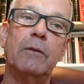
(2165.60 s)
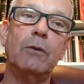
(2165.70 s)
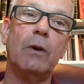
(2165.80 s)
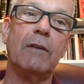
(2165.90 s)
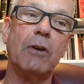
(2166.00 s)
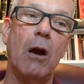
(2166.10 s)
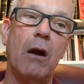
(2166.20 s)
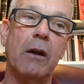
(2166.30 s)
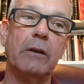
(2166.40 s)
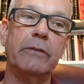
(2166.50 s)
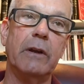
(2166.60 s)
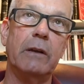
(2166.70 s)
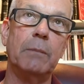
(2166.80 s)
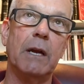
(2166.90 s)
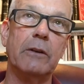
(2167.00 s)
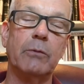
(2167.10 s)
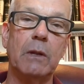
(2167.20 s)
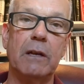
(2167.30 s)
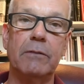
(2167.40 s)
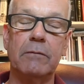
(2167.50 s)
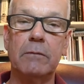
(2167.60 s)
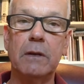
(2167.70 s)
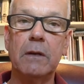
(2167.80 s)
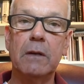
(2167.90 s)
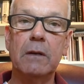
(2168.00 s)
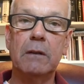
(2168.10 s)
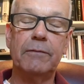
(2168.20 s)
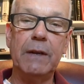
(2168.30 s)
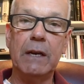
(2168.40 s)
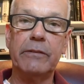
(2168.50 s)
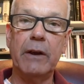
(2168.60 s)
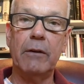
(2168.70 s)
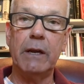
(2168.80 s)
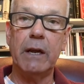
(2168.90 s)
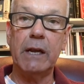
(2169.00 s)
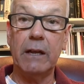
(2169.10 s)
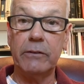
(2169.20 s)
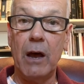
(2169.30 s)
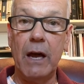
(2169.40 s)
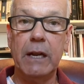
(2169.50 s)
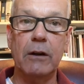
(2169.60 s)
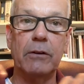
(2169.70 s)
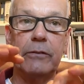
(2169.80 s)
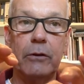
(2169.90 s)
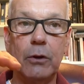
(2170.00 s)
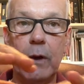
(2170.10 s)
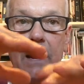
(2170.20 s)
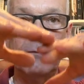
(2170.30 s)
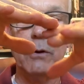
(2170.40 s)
of you have cars, and because we live in the Phoenix area, it gets hot here, and so you have